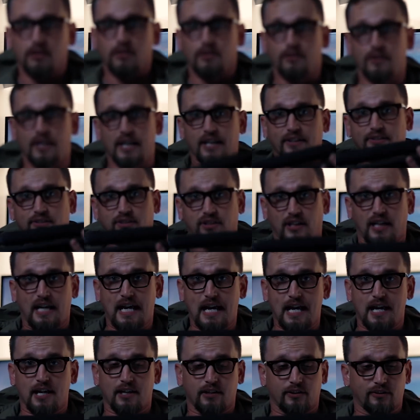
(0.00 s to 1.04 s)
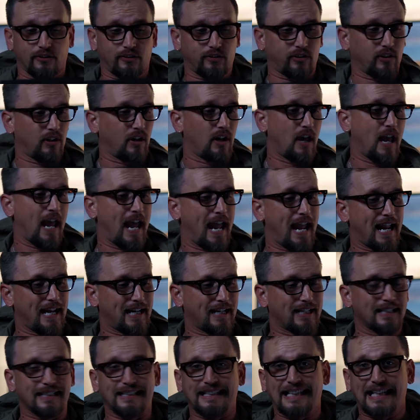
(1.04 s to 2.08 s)
This is
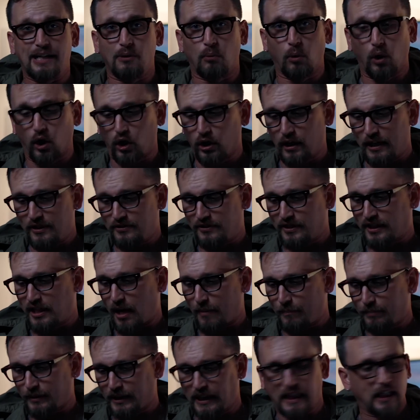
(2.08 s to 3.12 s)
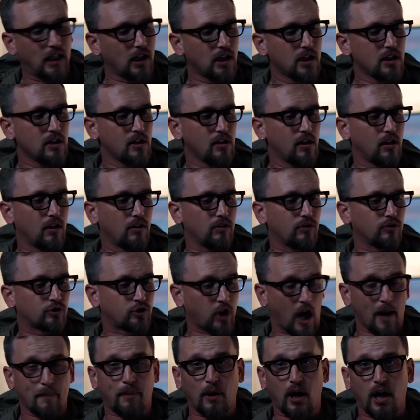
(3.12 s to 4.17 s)
a Neewer is the company
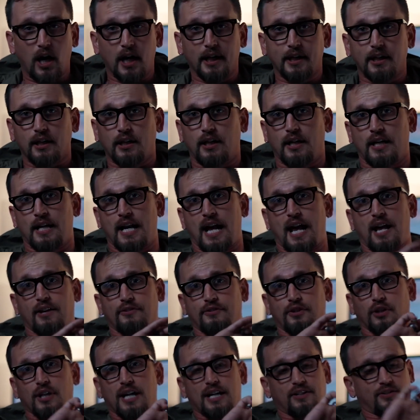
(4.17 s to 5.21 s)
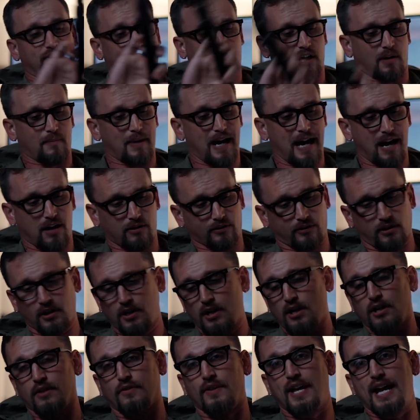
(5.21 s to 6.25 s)
tripod. It has legs that come out.
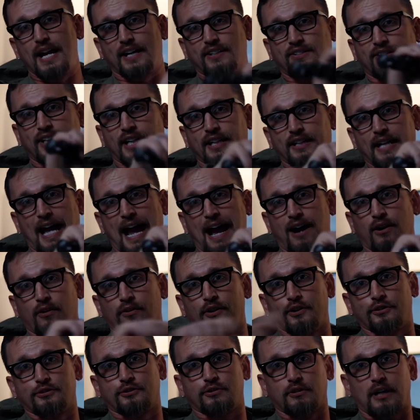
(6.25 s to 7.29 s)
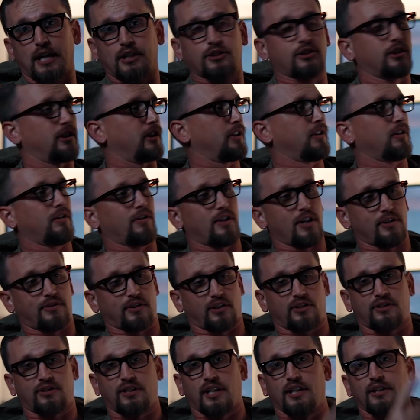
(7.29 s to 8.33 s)
They extend out this direction. This
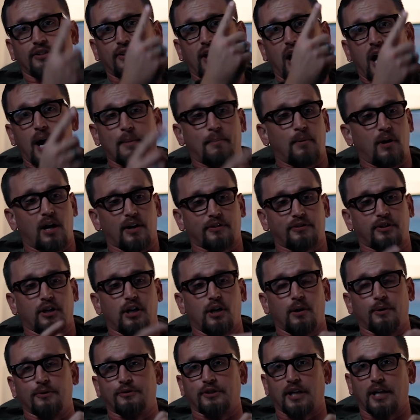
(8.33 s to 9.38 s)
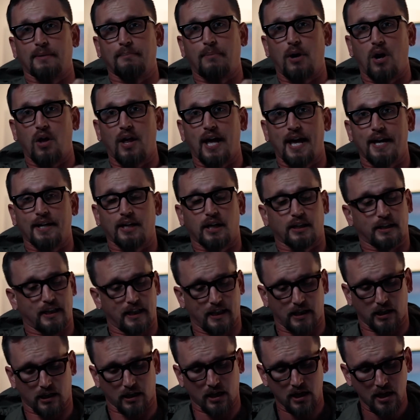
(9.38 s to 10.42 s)
extends up also. It's got a ball head on here.